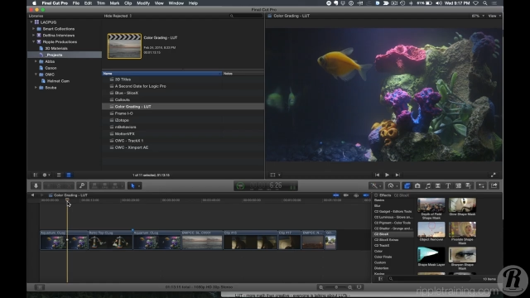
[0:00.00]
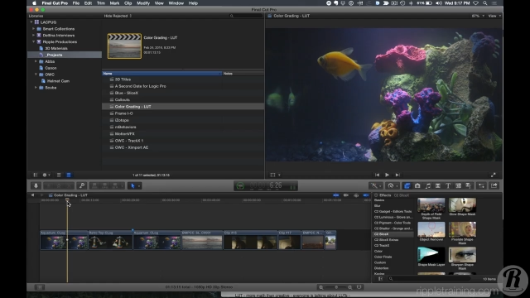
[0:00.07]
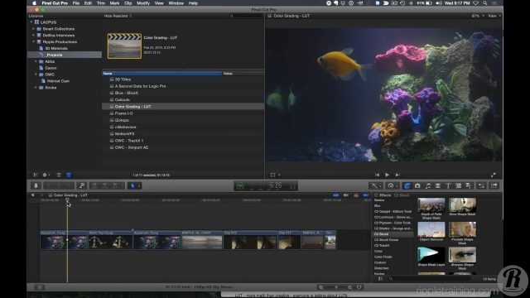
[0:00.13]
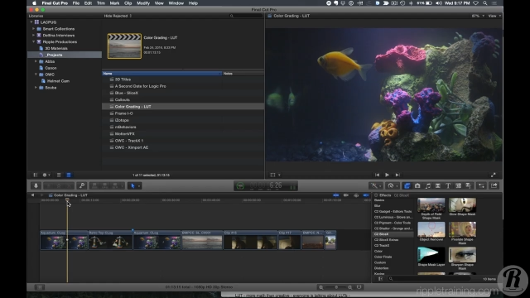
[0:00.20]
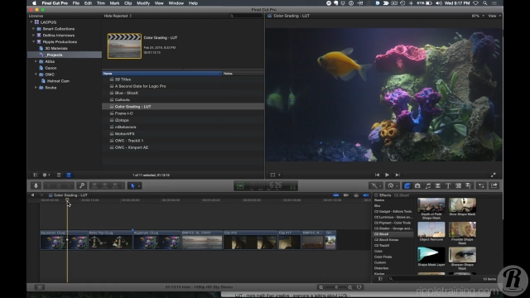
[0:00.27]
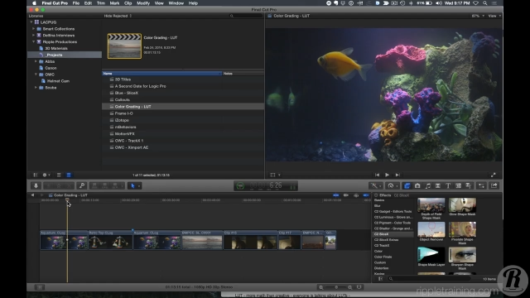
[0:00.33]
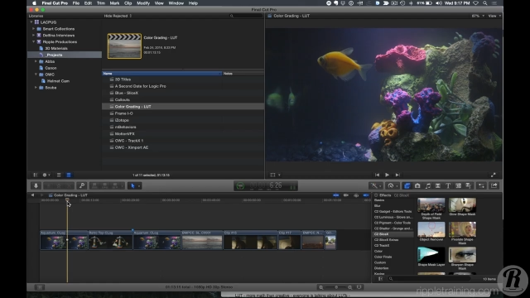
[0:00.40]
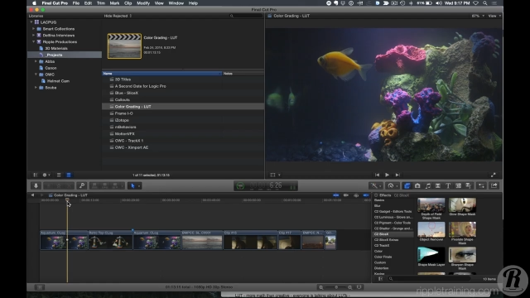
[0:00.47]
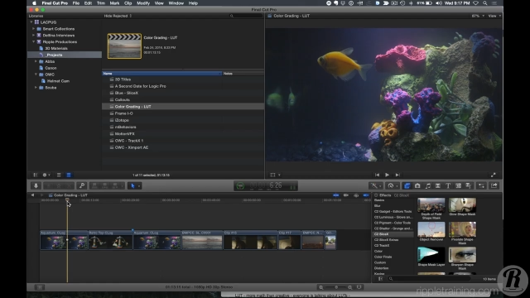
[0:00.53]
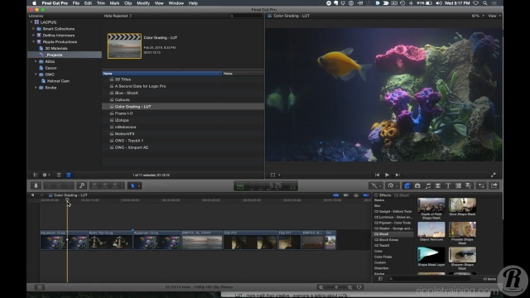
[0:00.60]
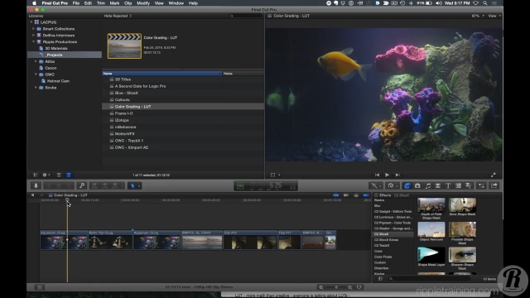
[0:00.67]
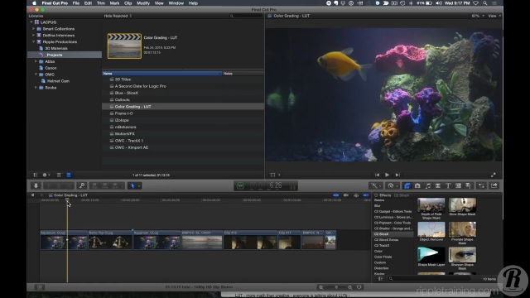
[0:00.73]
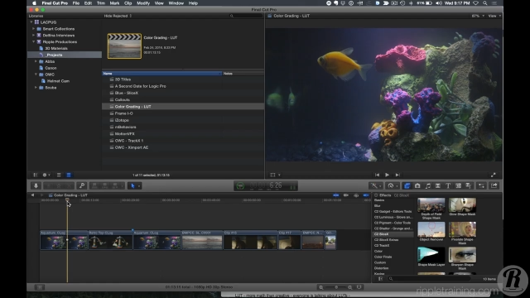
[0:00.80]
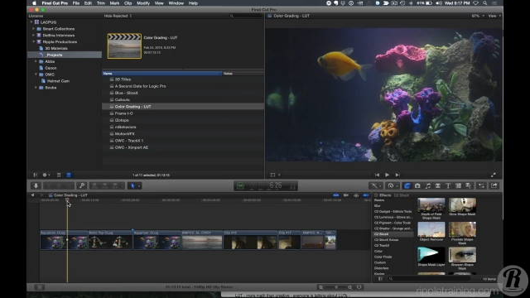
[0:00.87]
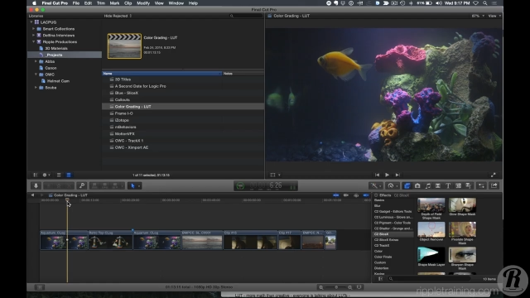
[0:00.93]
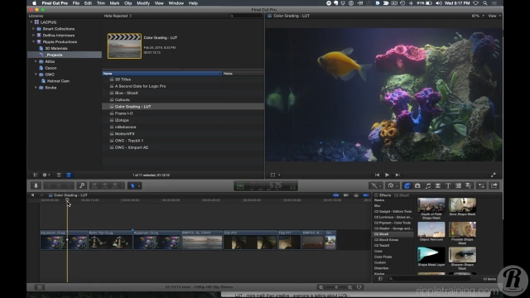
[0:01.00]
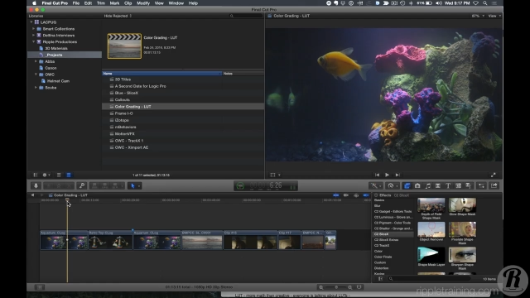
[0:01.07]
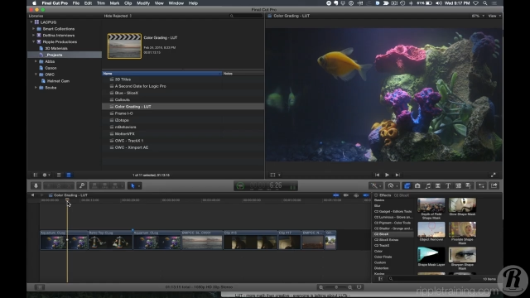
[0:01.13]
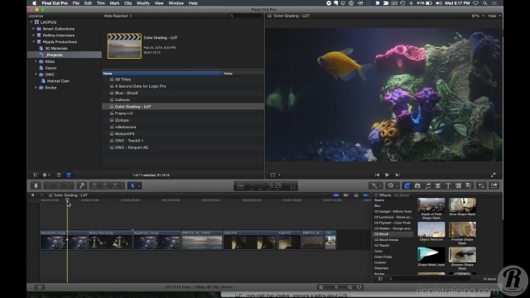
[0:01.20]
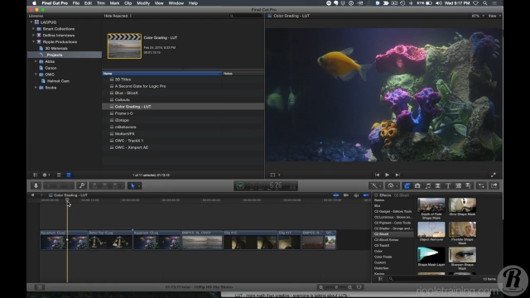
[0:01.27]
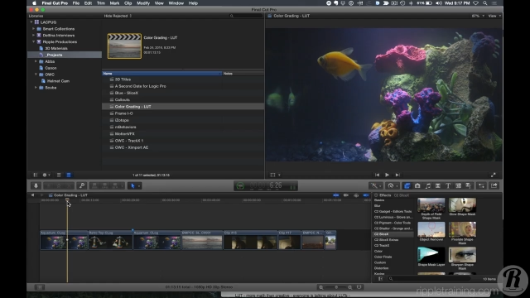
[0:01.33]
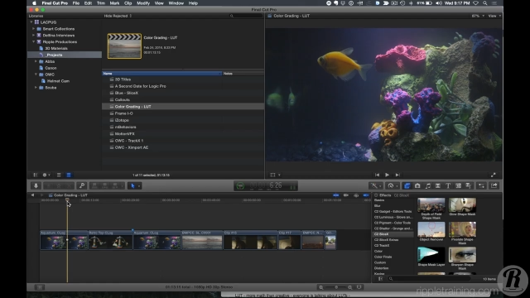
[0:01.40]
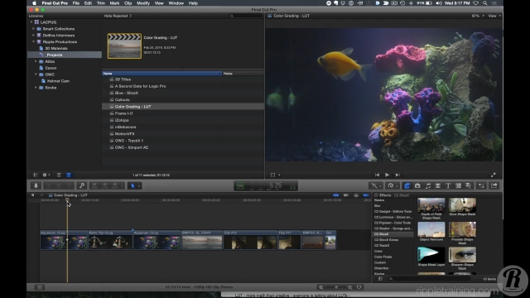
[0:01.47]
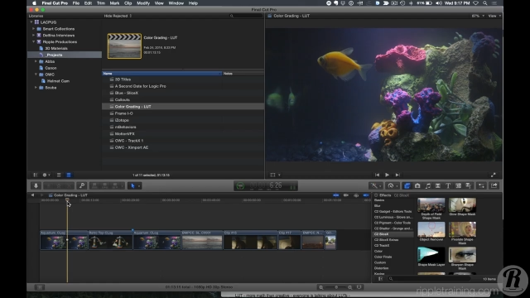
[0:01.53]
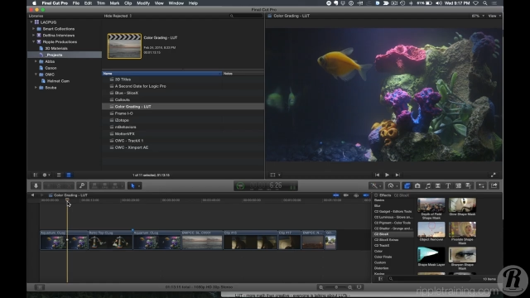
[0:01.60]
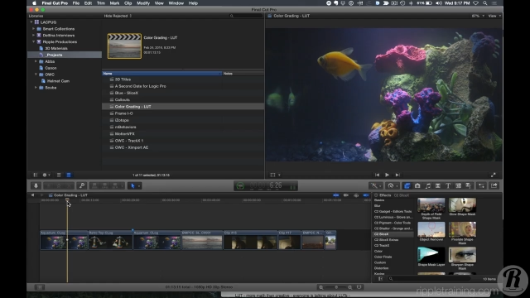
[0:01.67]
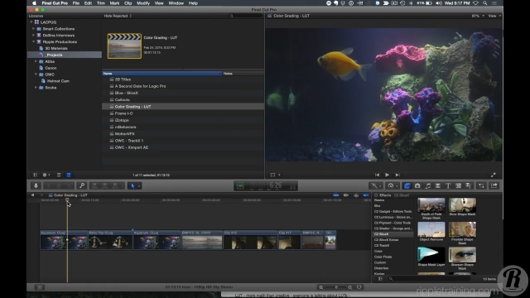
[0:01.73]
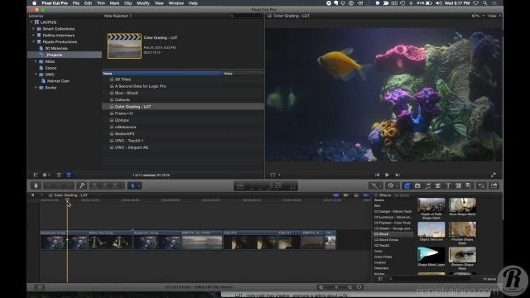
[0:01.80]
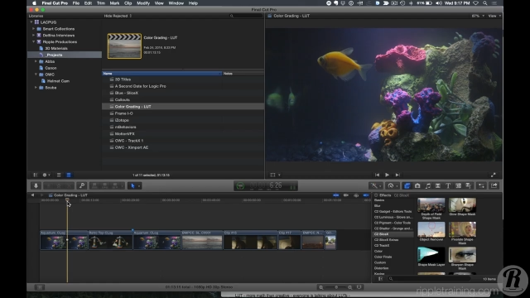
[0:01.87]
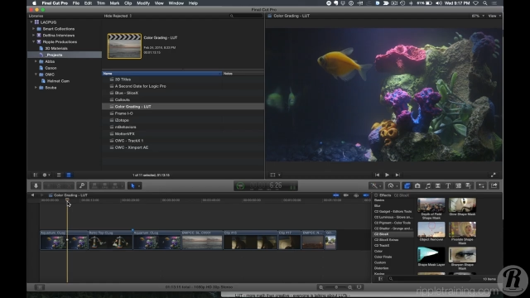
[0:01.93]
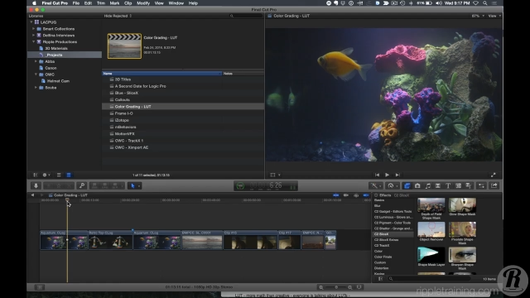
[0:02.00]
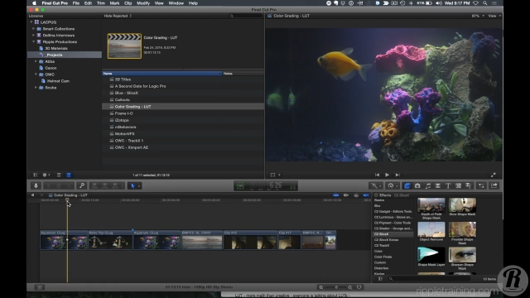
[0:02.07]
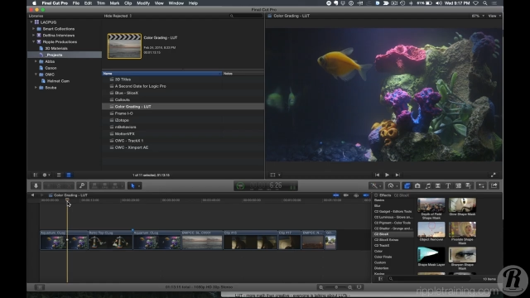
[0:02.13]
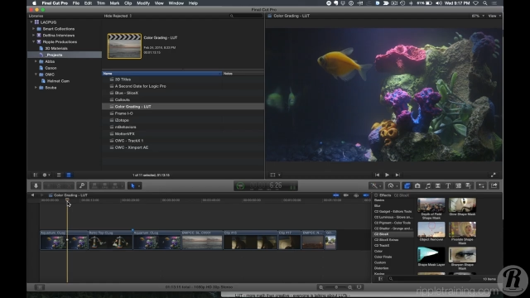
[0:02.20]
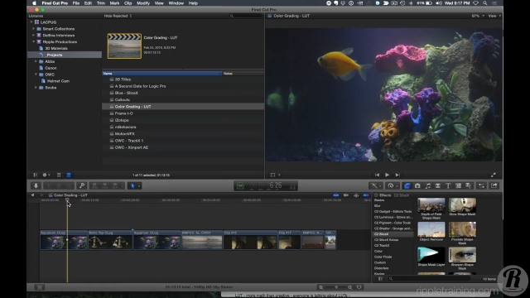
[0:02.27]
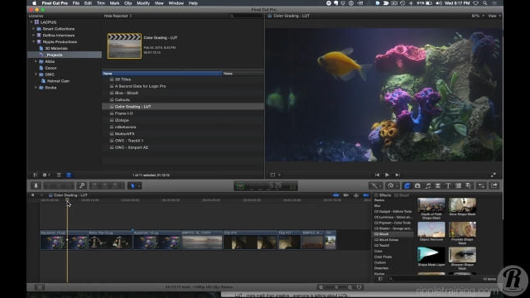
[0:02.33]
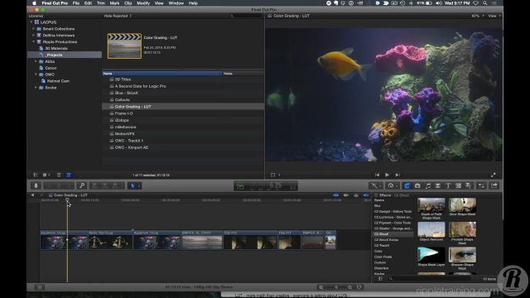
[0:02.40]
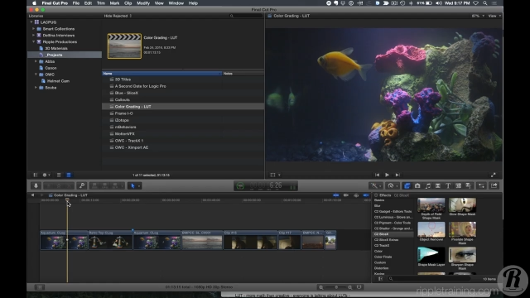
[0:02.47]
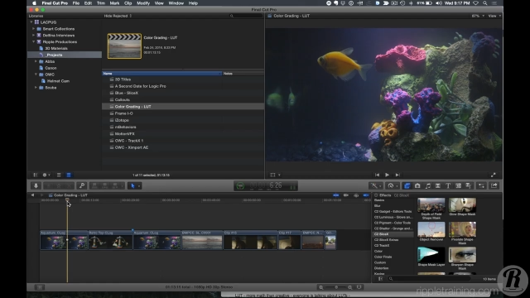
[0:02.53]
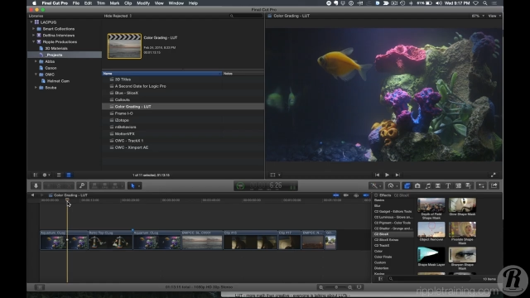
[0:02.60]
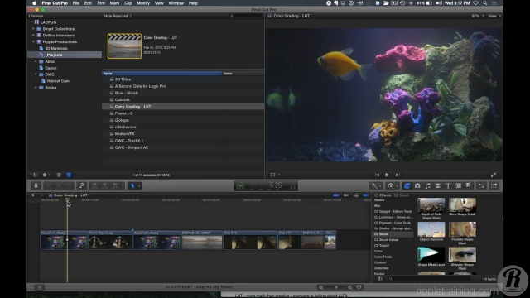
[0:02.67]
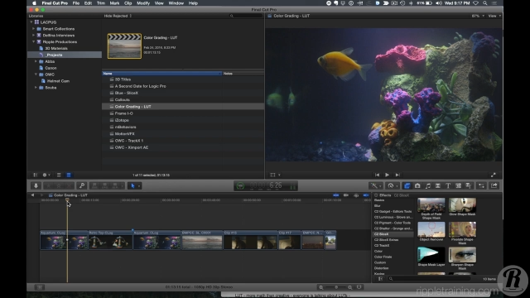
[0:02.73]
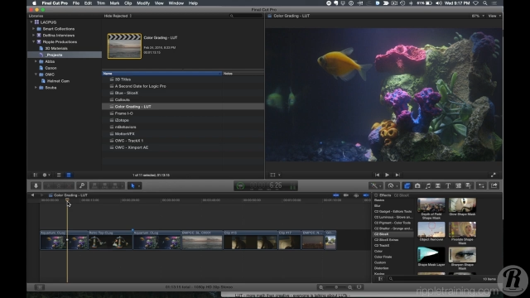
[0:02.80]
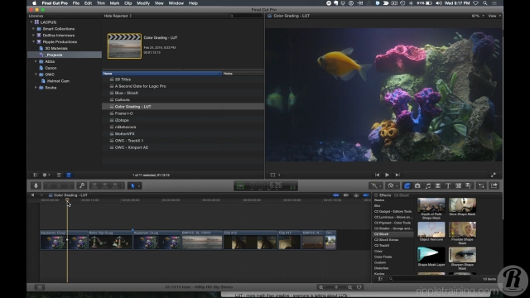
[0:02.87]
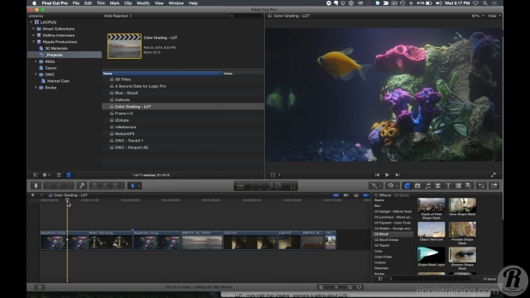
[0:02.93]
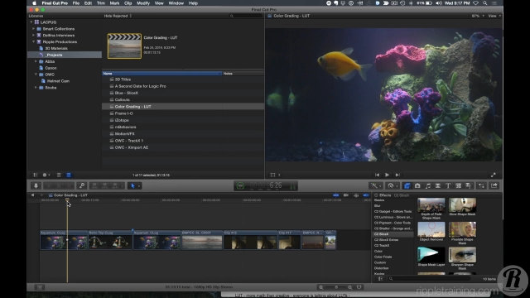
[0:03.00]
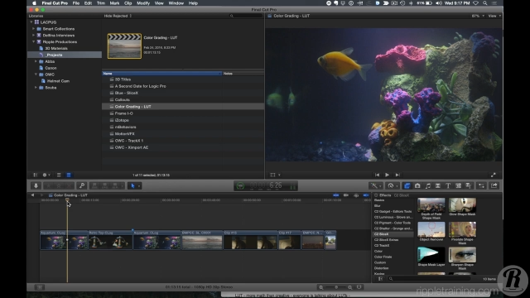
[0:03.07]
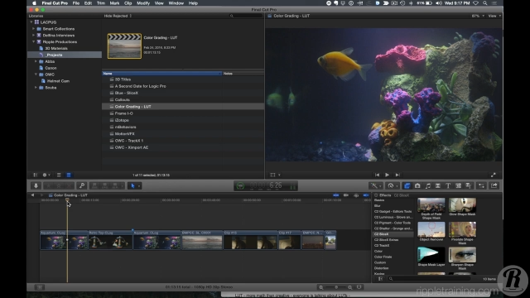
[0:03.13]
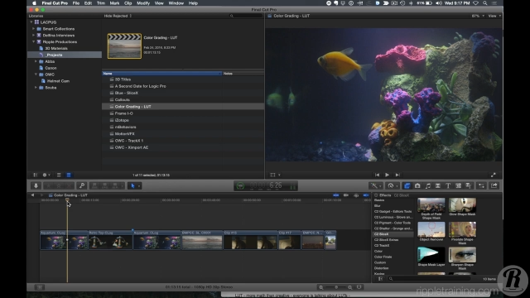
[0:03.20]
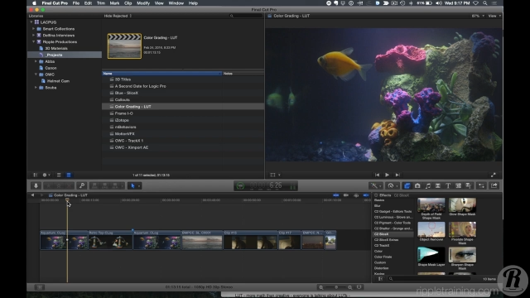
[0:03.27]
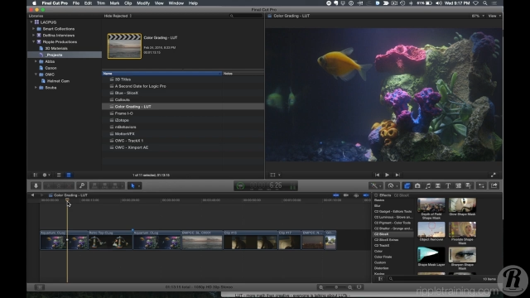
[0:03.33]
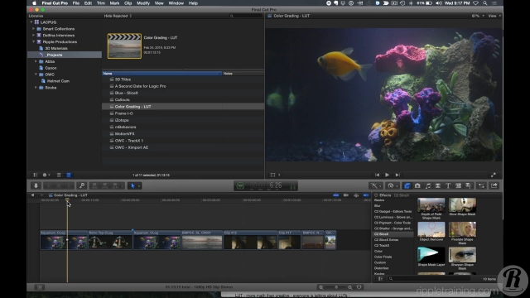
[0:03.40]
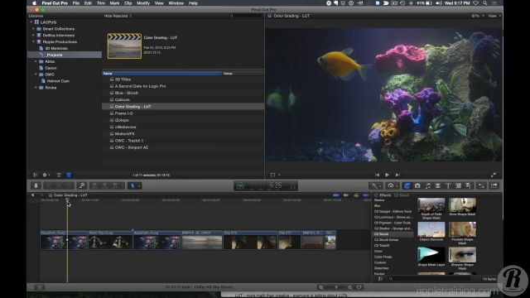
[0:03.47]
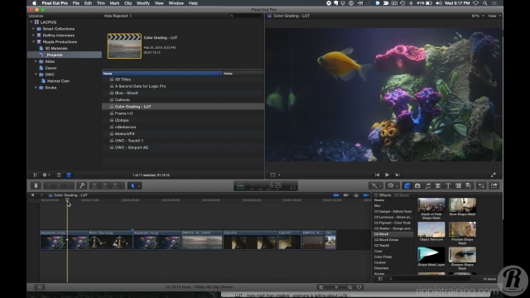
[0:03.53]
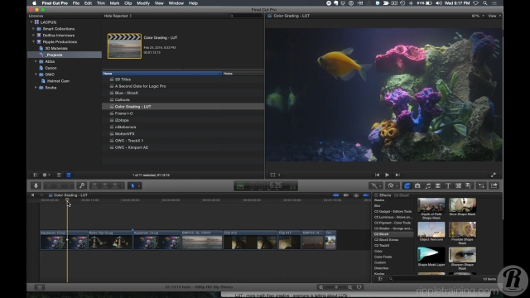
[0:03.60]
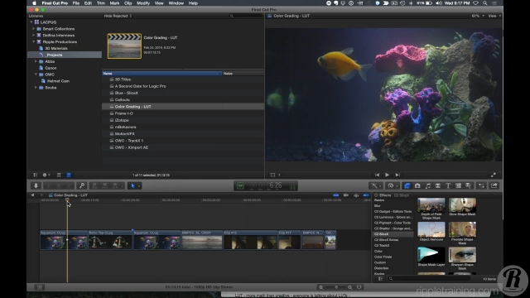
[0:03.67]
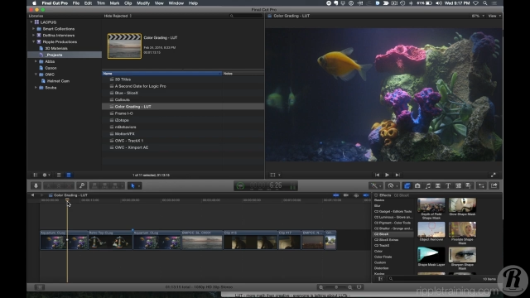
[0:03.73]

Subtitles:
(no speaker visible)